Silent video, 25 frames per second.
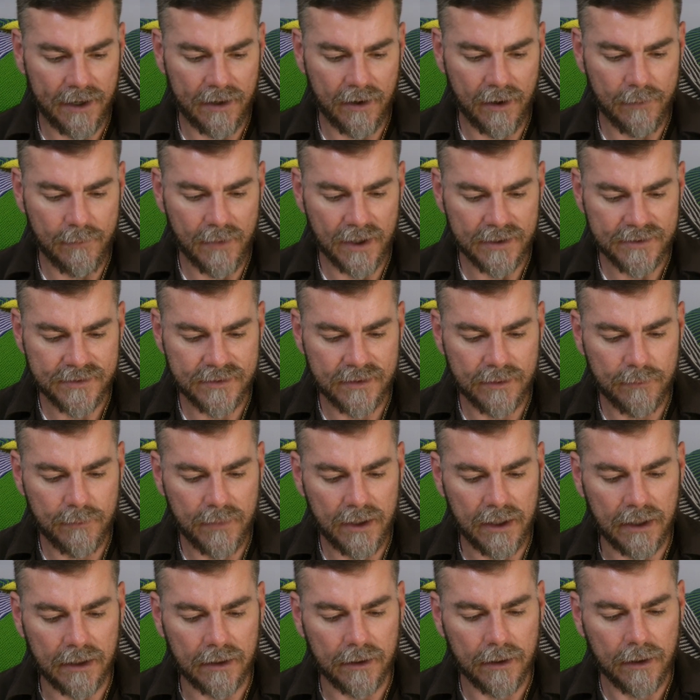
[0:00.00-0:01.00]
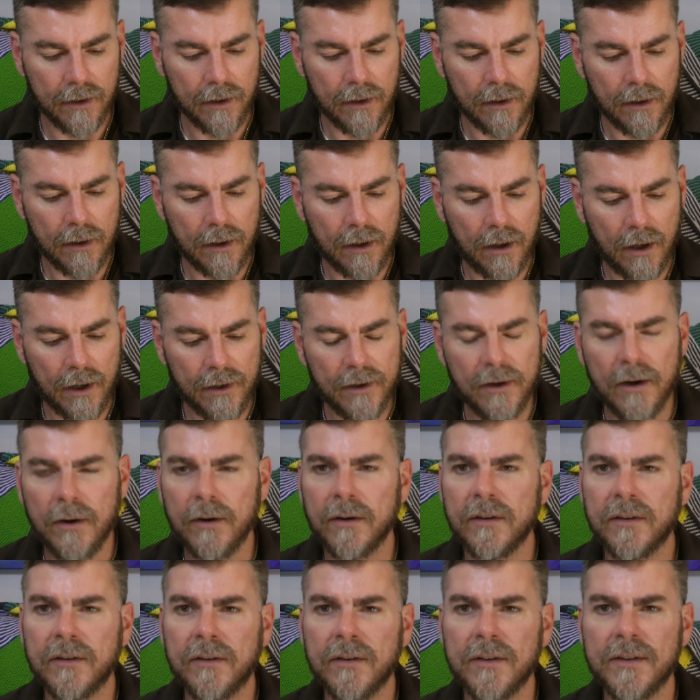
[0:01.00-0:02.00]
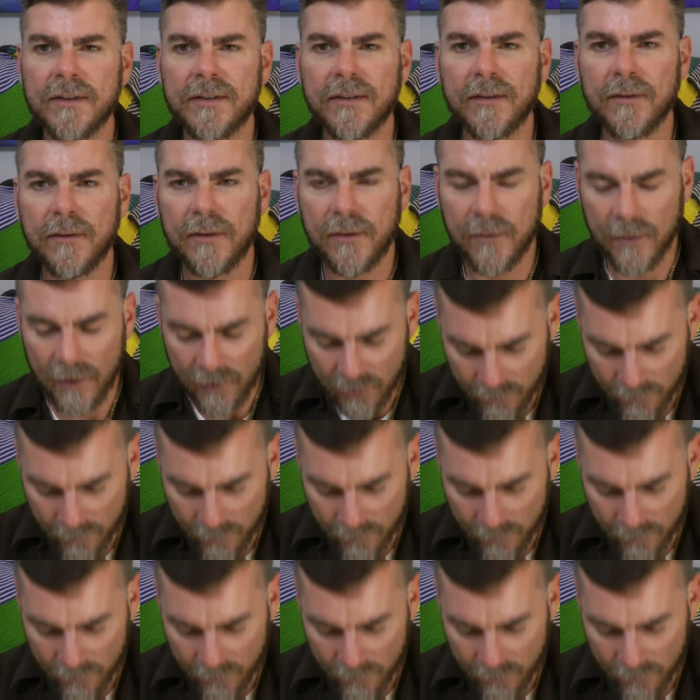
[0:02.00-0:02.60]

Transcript: And I must admit, I don't know, does, do, do